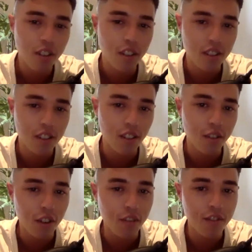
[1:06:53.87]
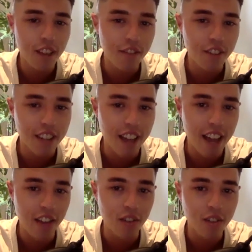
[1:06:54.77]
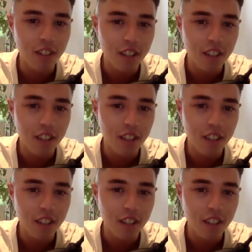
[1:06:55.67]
yourself of every day, or